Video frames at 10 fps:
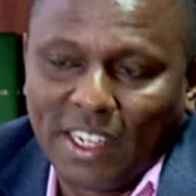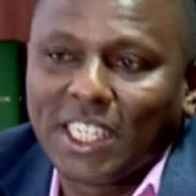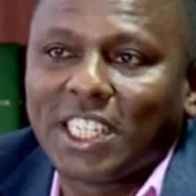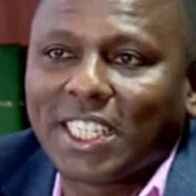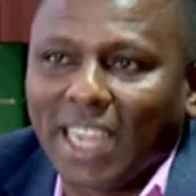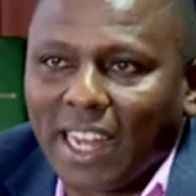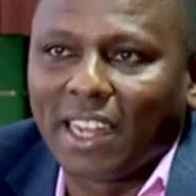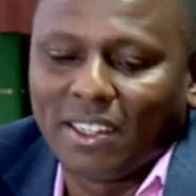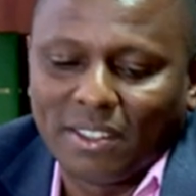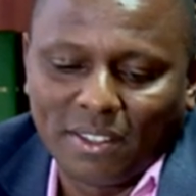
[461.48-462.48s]

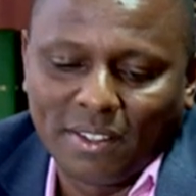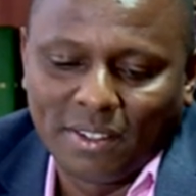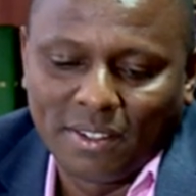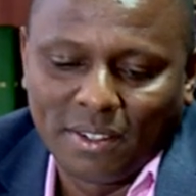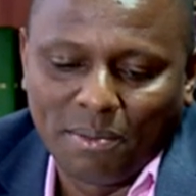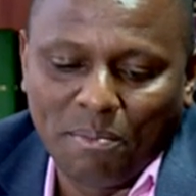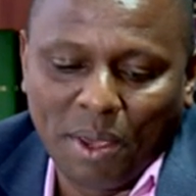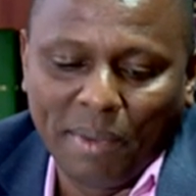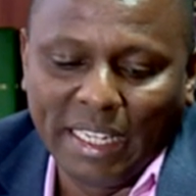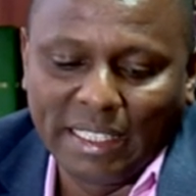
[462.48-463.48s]
shall
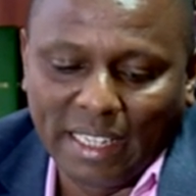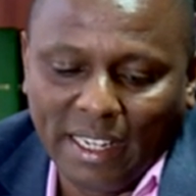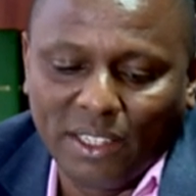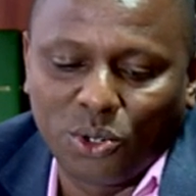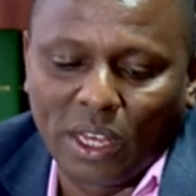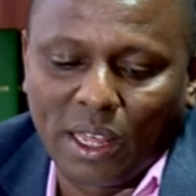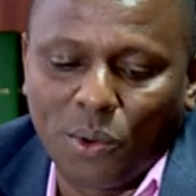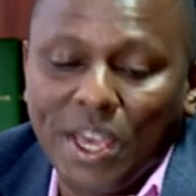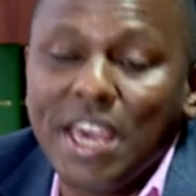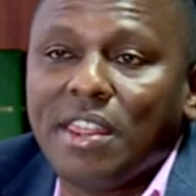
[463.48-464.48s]
be maintained together
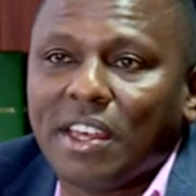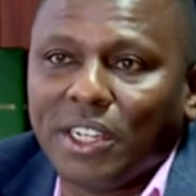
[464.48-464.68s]
with the